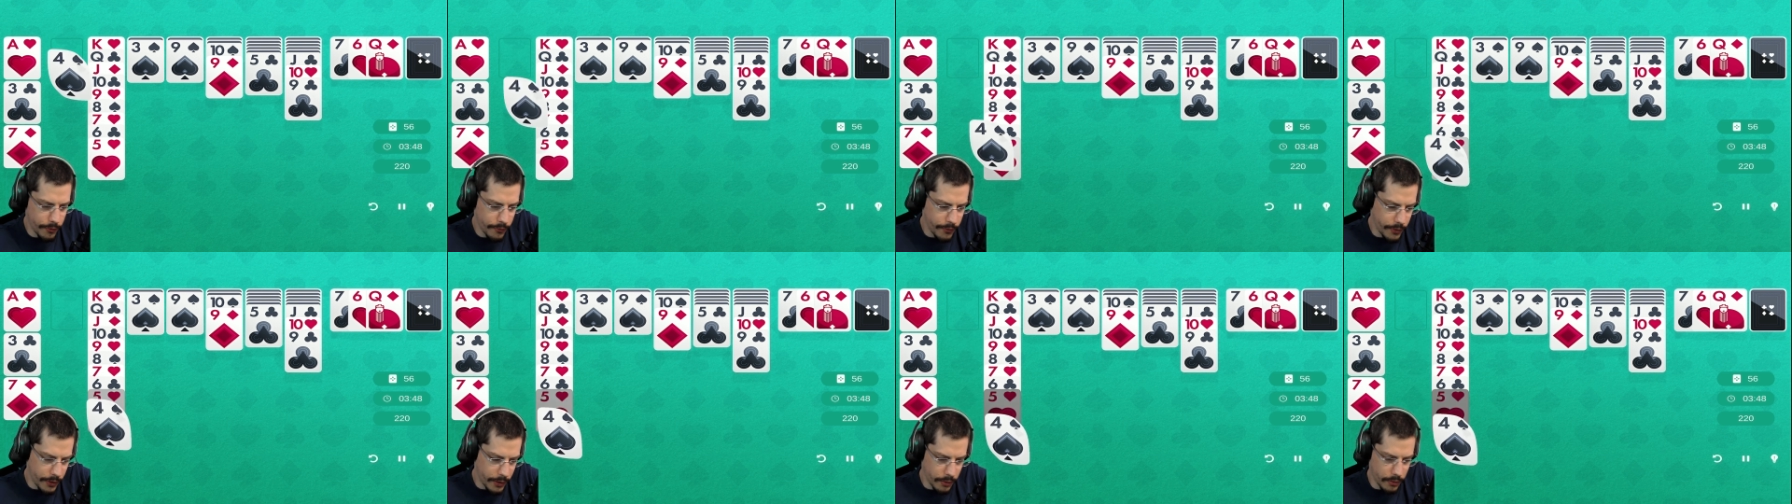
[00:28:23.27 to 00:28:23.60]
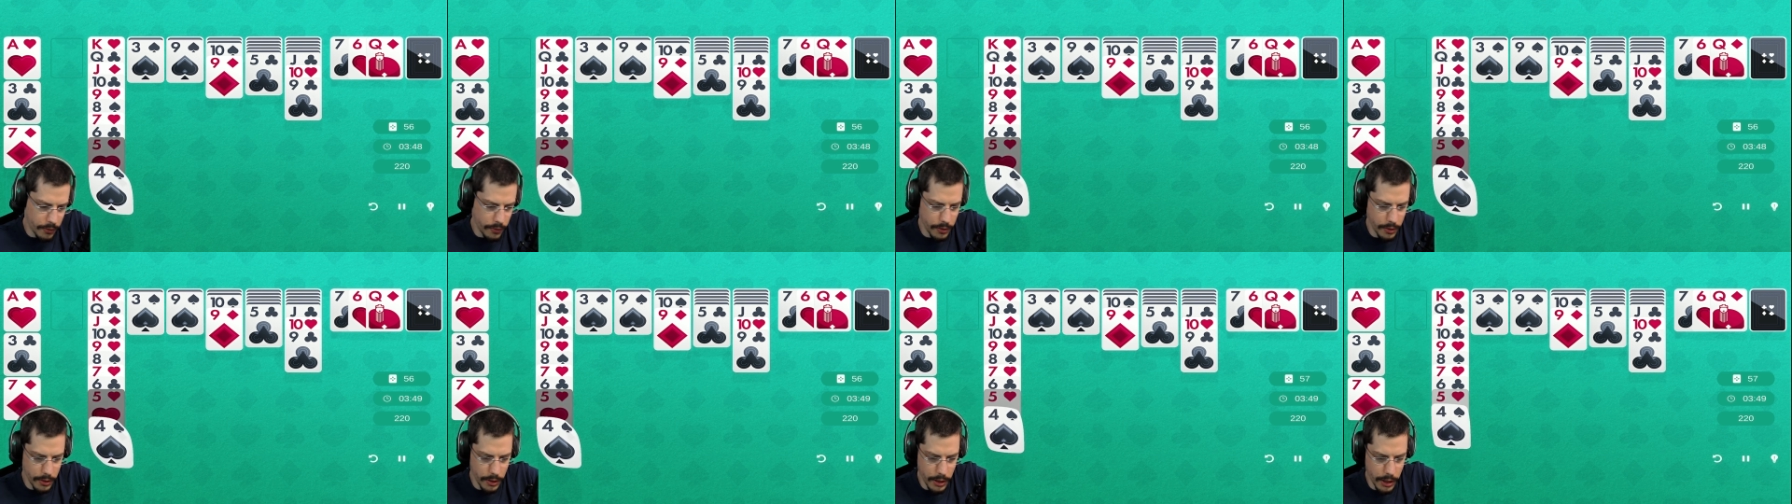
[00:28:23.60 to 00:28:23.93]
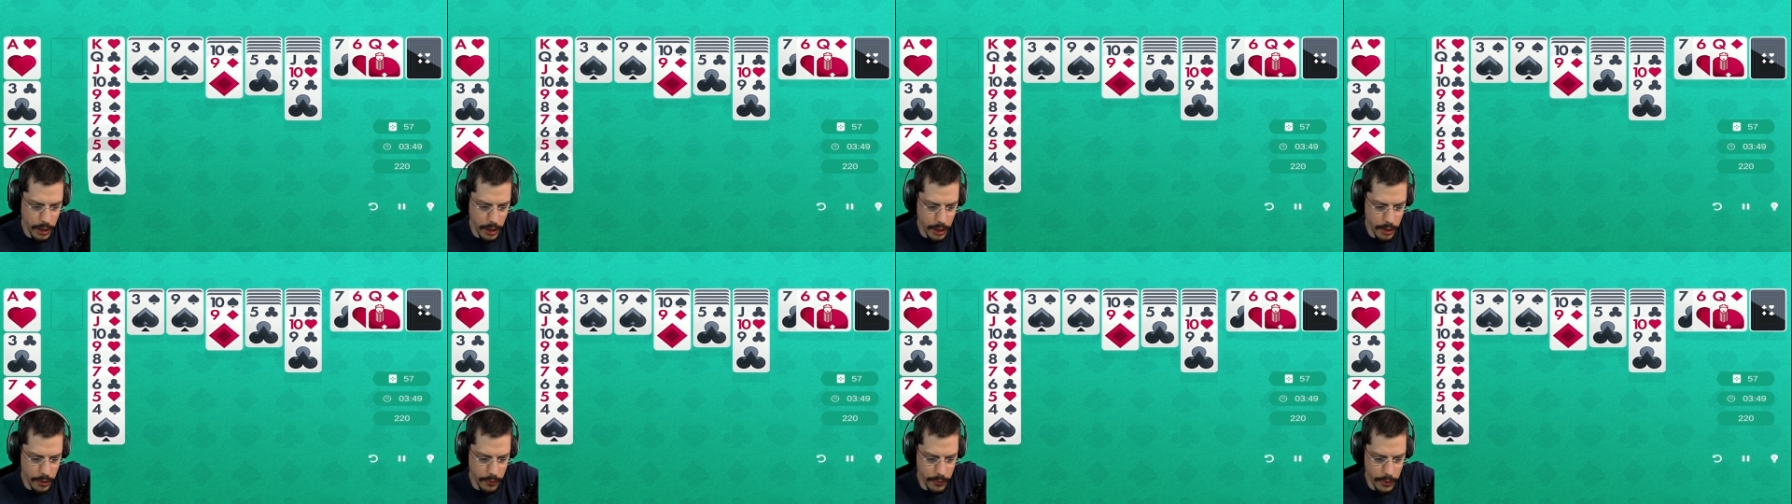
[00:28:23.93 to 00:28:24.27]
Perfect.
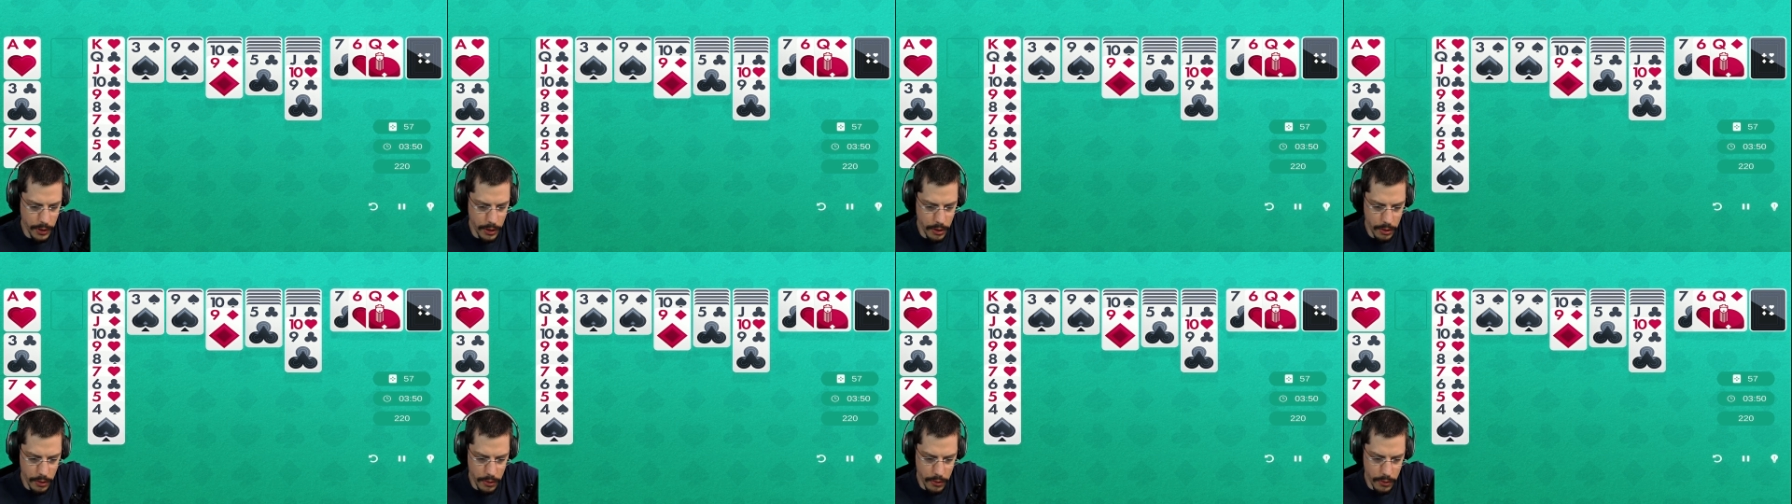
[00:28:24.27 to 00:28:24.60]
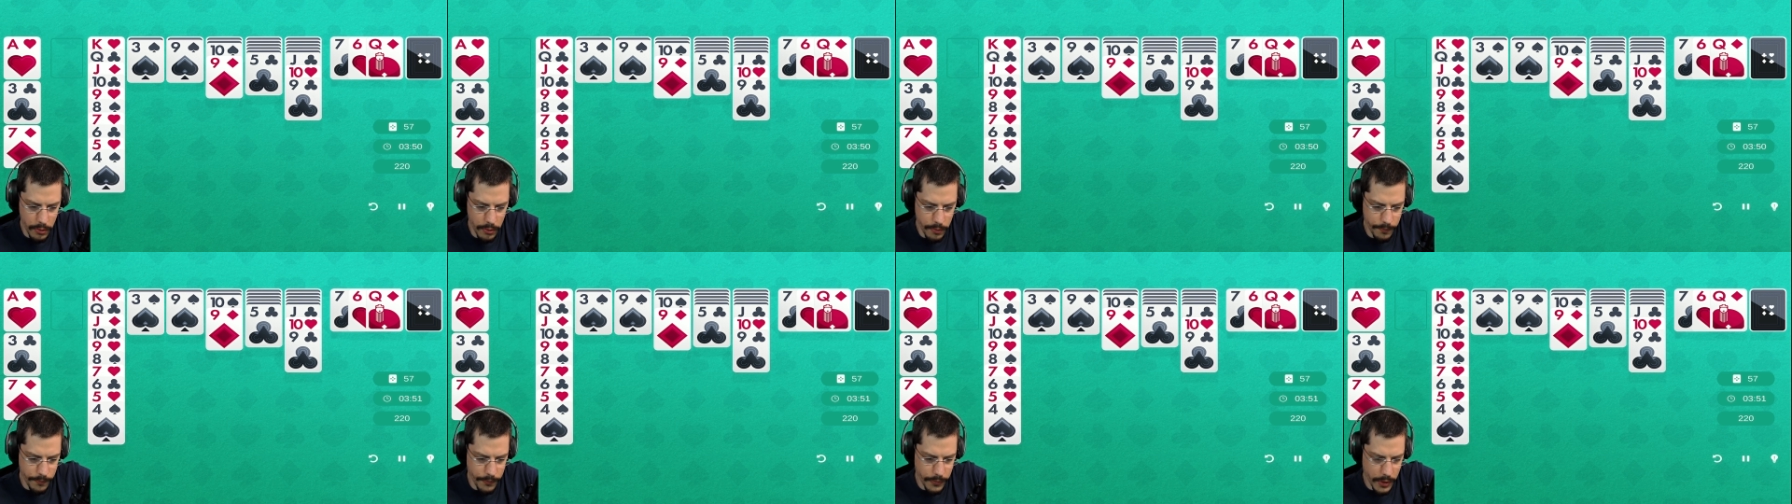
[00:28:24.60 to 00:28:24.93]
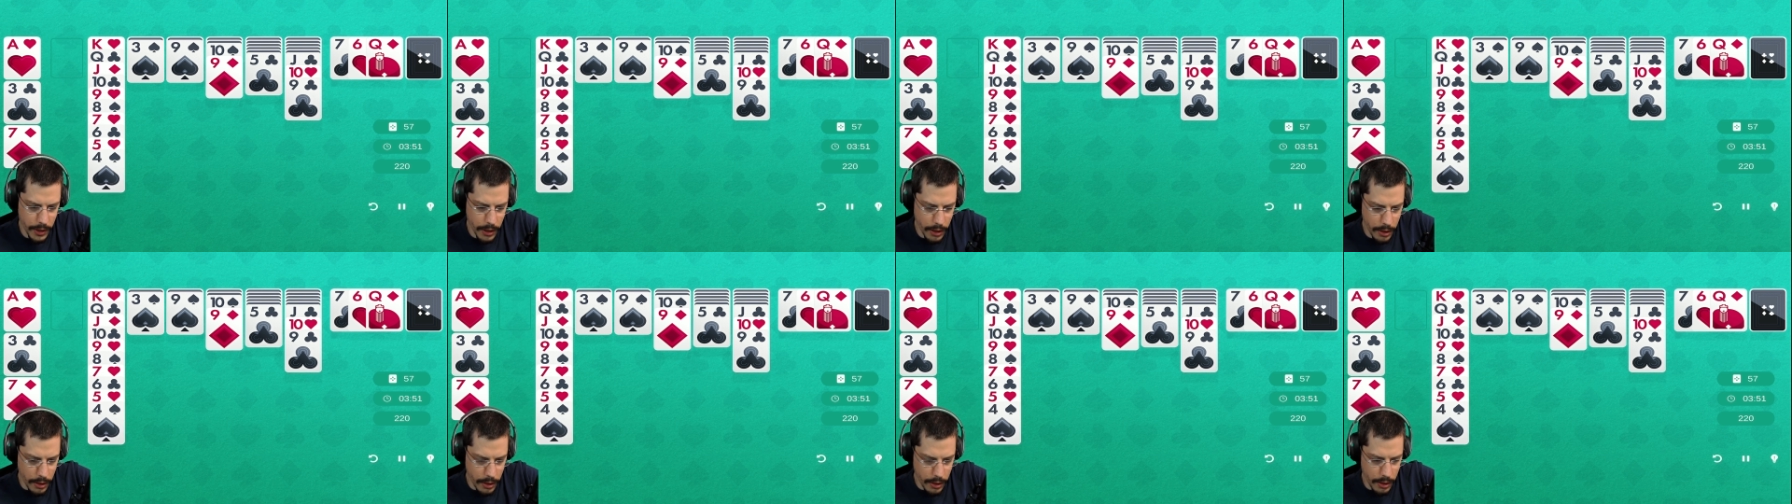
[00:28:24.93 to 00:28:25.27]
Here we go.
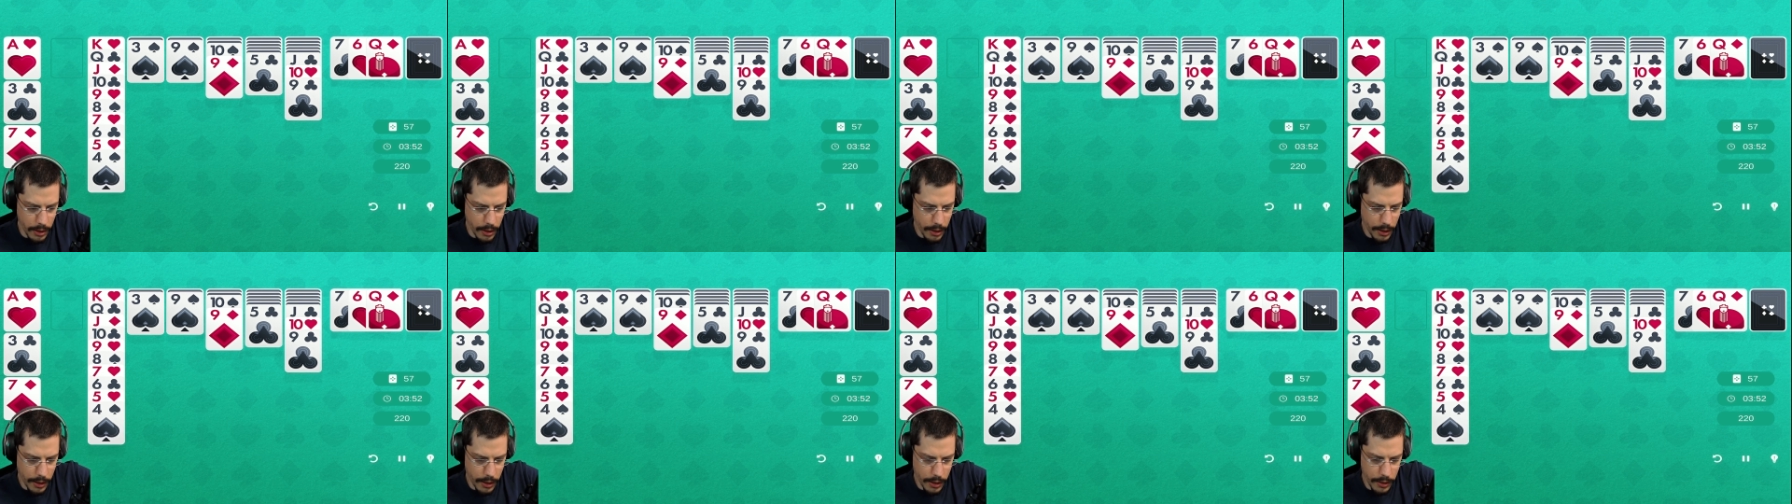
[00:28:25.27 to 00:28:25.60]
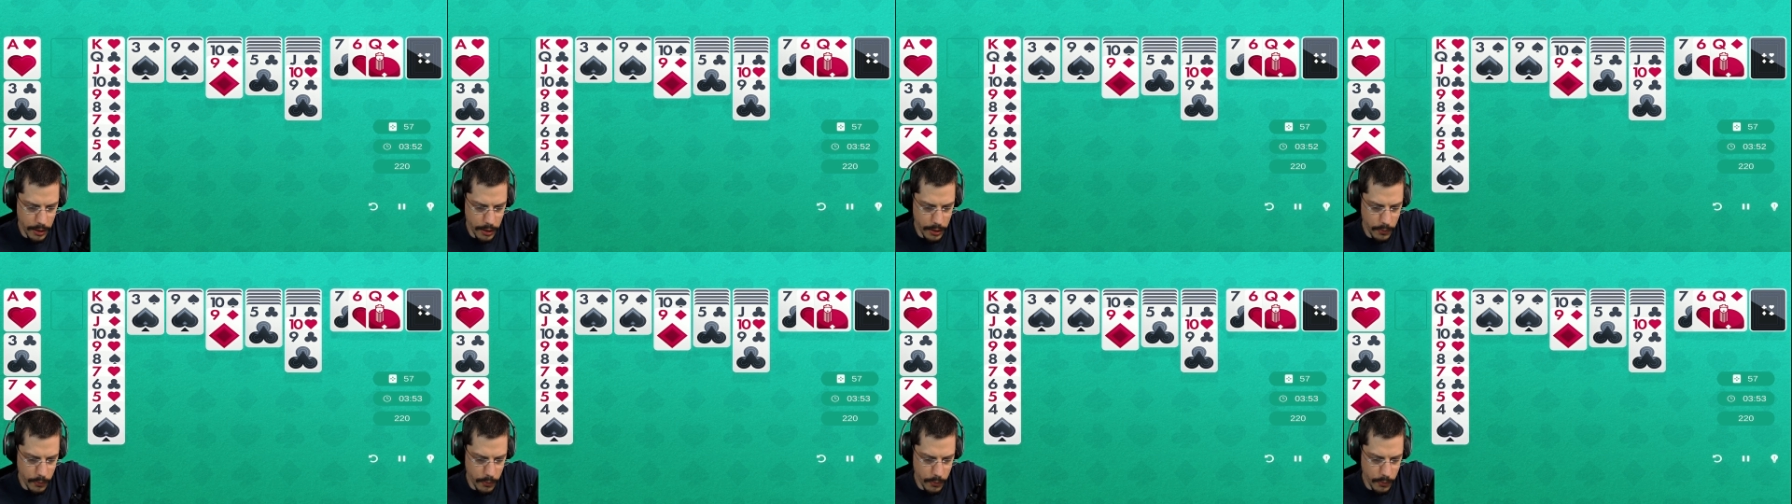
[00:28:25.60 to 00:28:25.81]
And